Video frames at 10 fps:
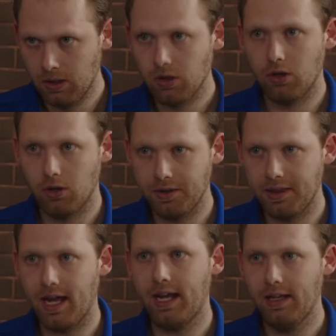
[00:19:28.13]
Could
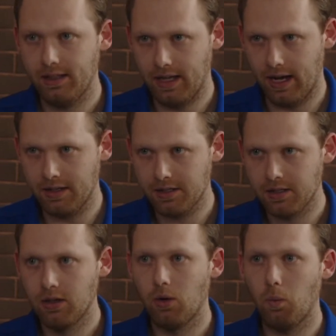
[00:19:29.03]
they? Yes.
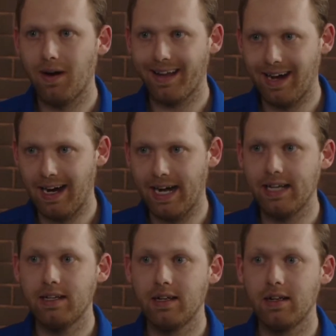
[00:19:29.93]
What
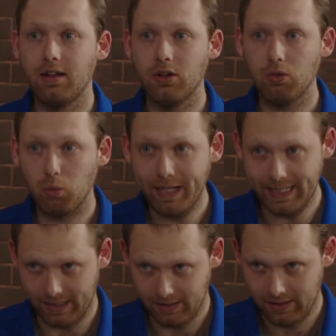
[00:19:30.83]
kind? Read
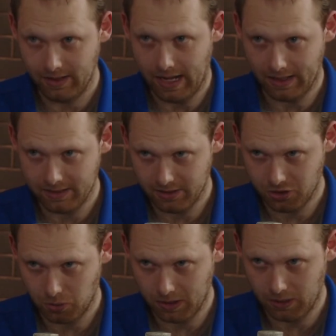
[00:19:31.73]
it. Exodus
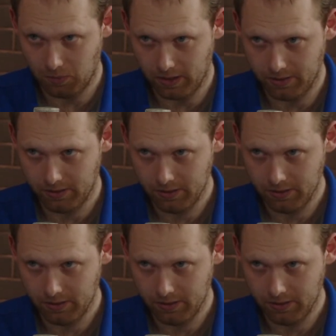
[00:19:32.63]
21.